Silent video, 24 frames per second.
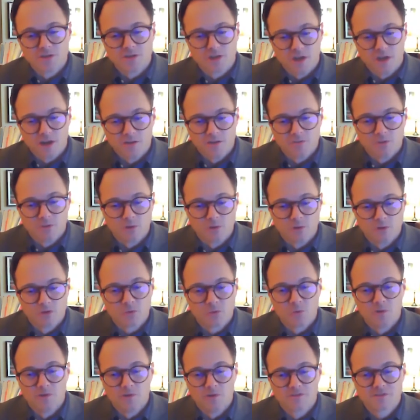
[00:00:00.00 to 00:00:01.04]
I have worked
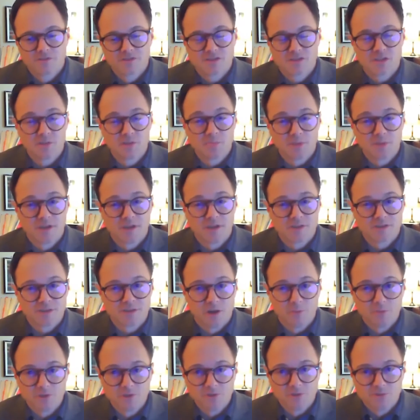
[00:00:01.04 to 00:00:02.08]
with
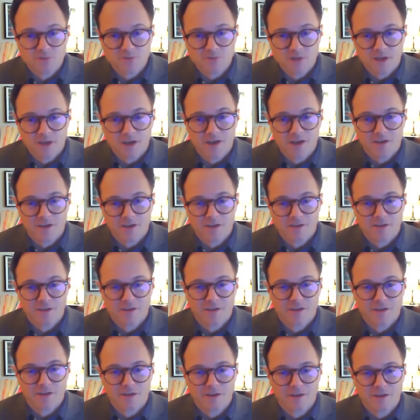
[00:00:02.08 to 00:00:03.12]
CPSWs on
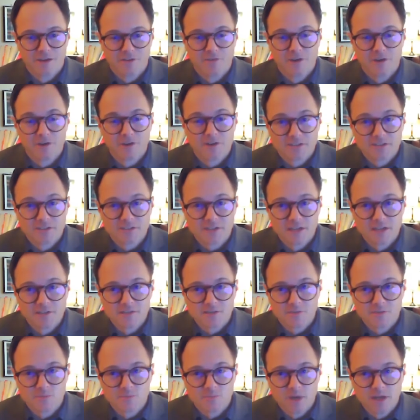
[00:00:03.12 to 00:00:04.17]
a very
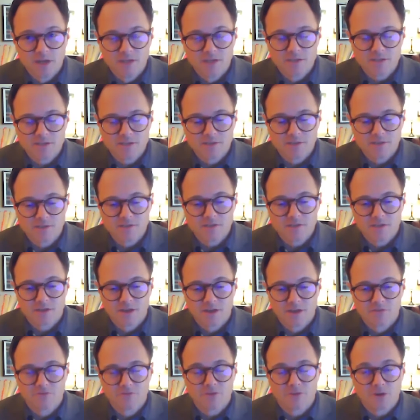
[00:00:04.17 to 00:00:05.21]
extensive basis
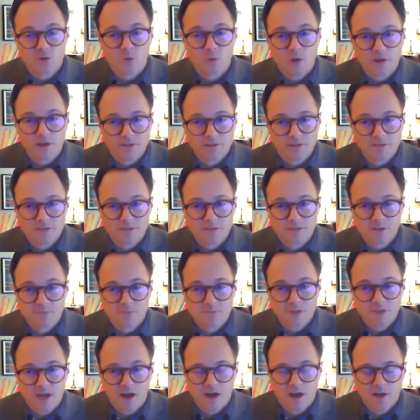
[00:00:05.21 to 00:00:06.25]
and for quite some
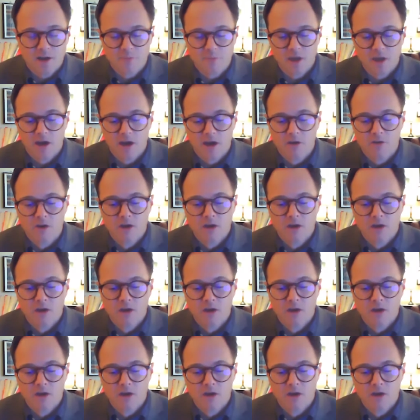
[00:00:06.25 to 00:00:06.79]
time now.